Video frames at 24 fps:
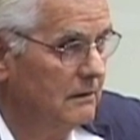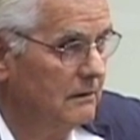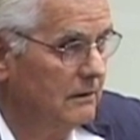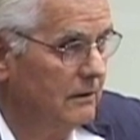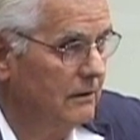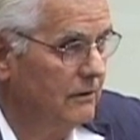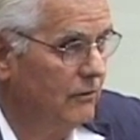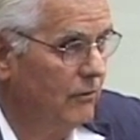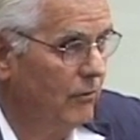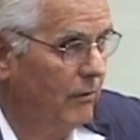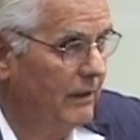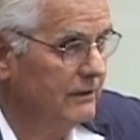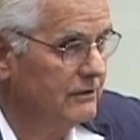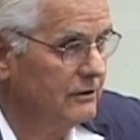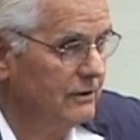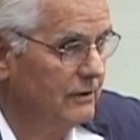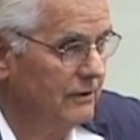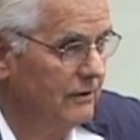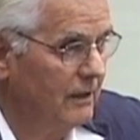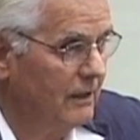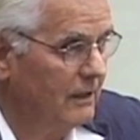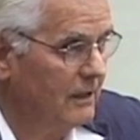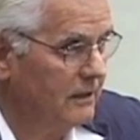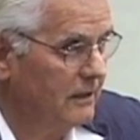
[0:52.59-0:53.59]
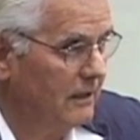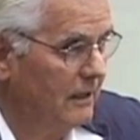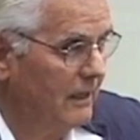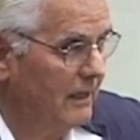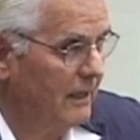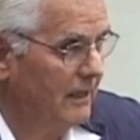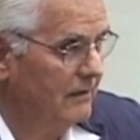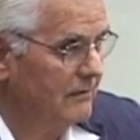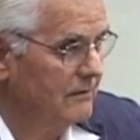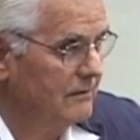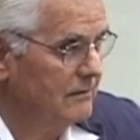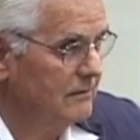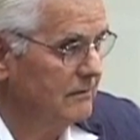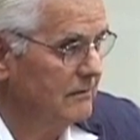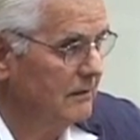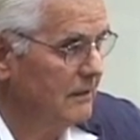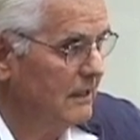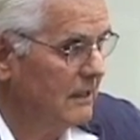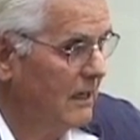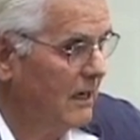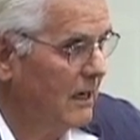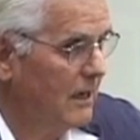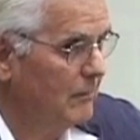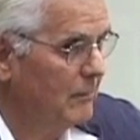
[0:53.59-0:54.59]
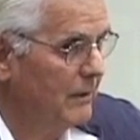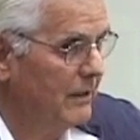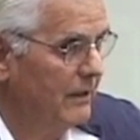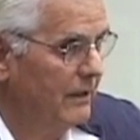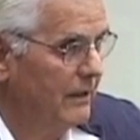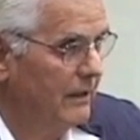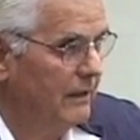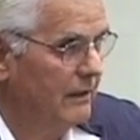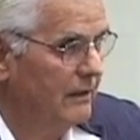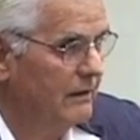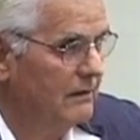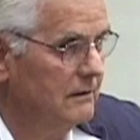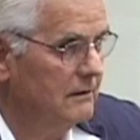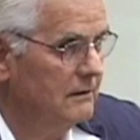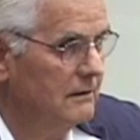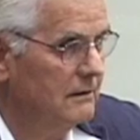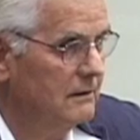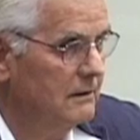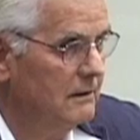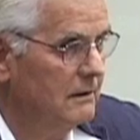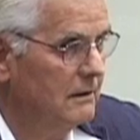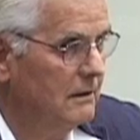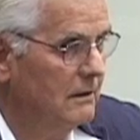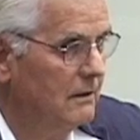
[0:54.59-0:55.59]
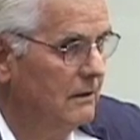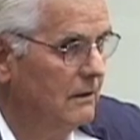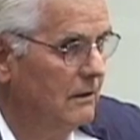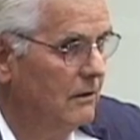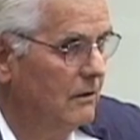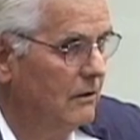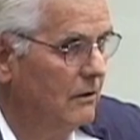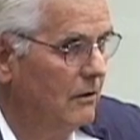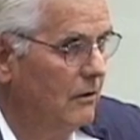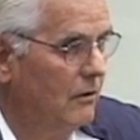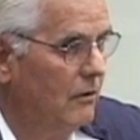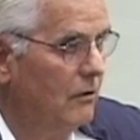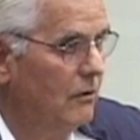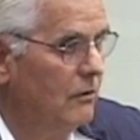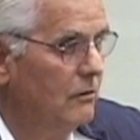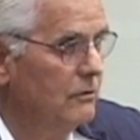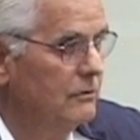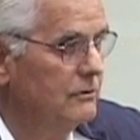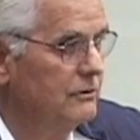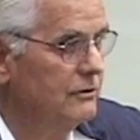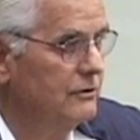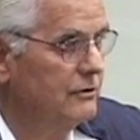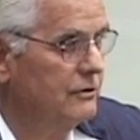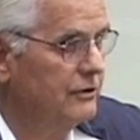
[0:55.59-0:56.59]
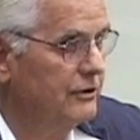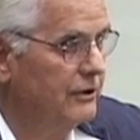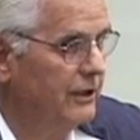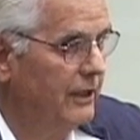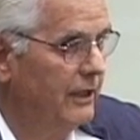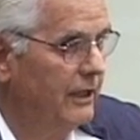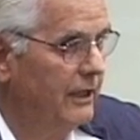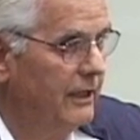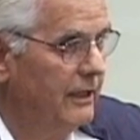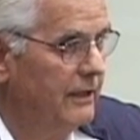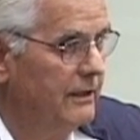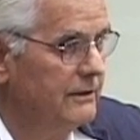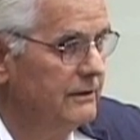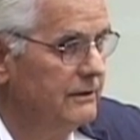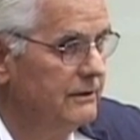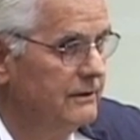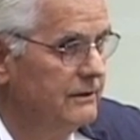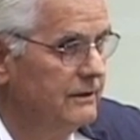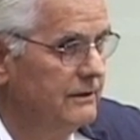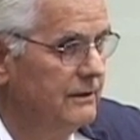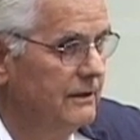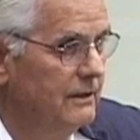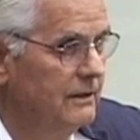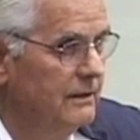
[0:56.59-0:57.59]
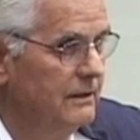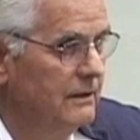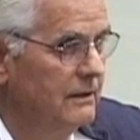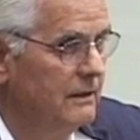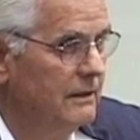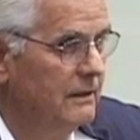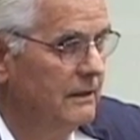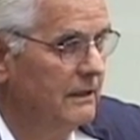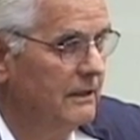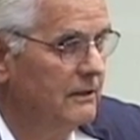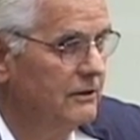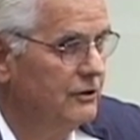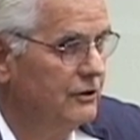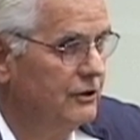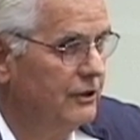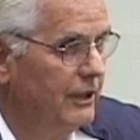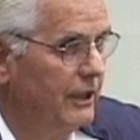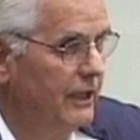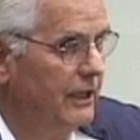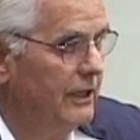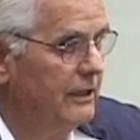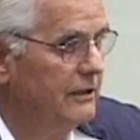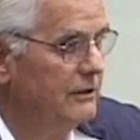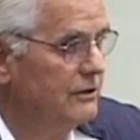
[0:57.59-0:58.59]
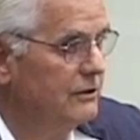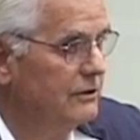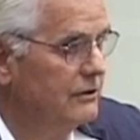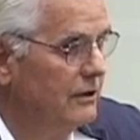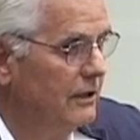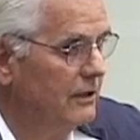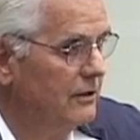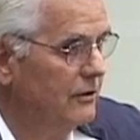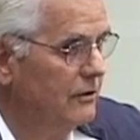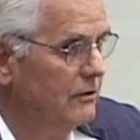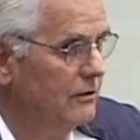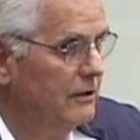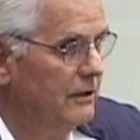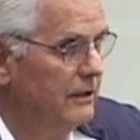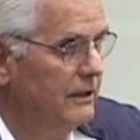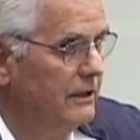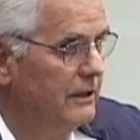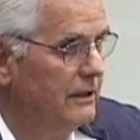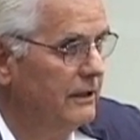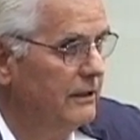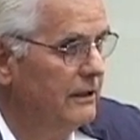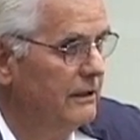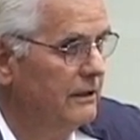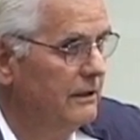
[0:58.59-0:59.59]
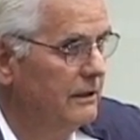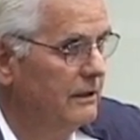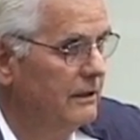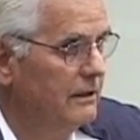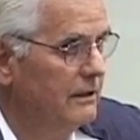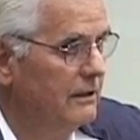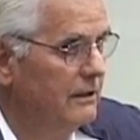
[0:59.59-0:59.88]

the dress of the clown, comedy. All's changed, changed utterly,